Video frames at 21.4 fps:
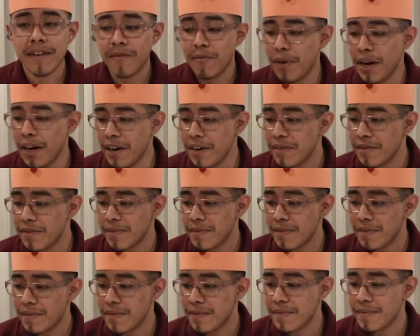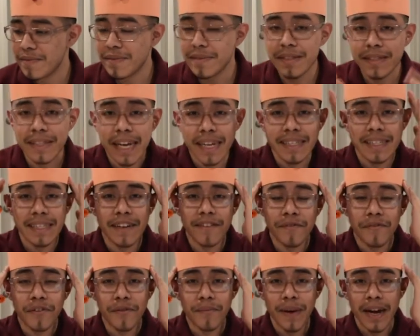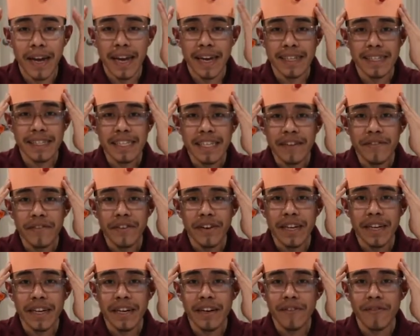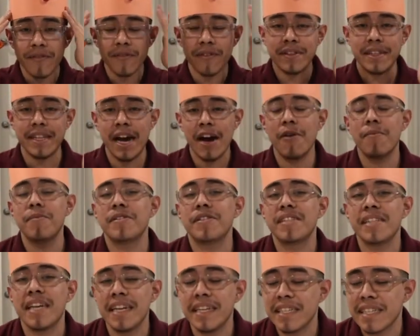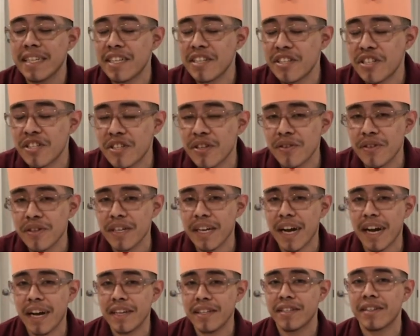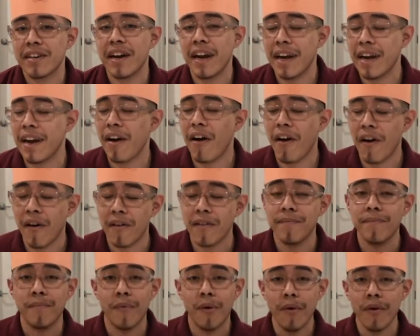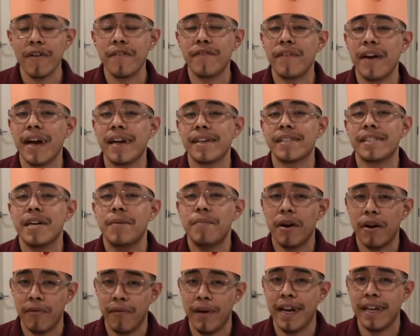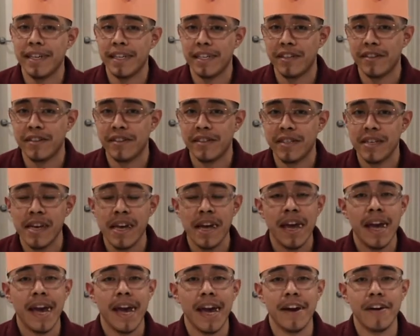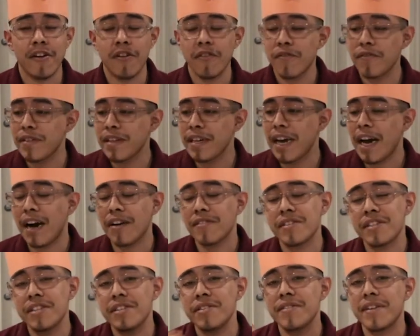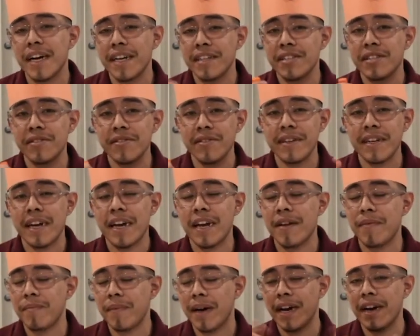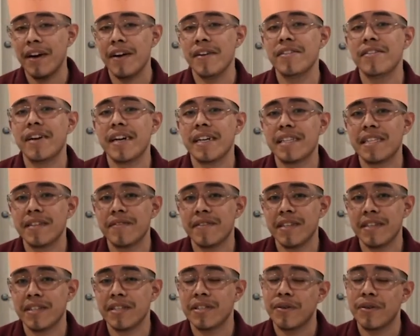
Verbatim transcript: Well, that's it for my activity. Well now Mercedes is going to show you guys and more facts about reindeers and hopefully I'll see you guys soon in my other activities.